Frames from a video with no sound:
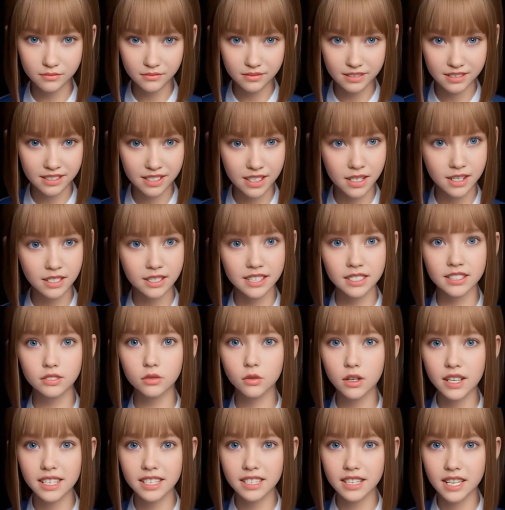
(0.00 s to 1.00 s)
Since
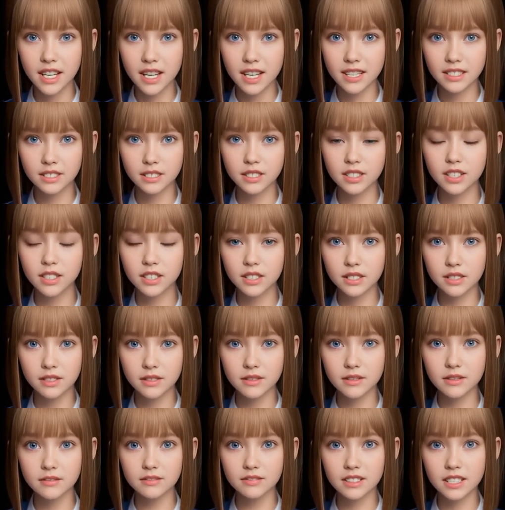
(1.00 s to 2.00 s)
2019,
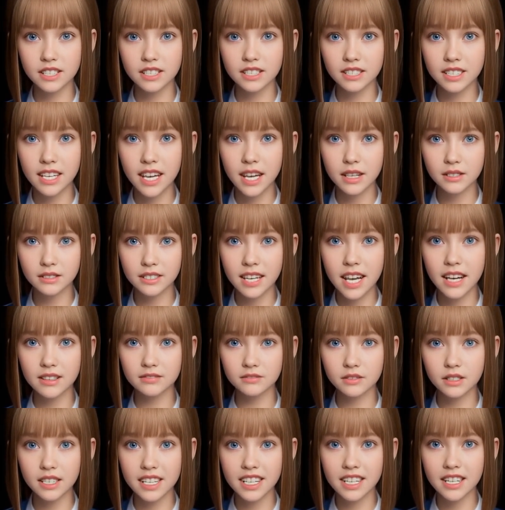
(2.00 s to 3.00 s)
the South
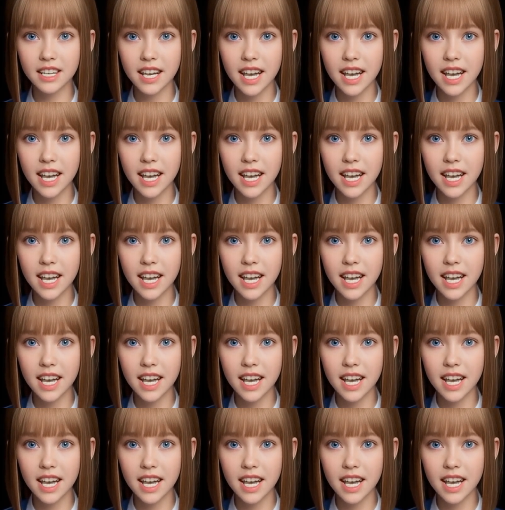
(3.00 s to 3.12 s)
African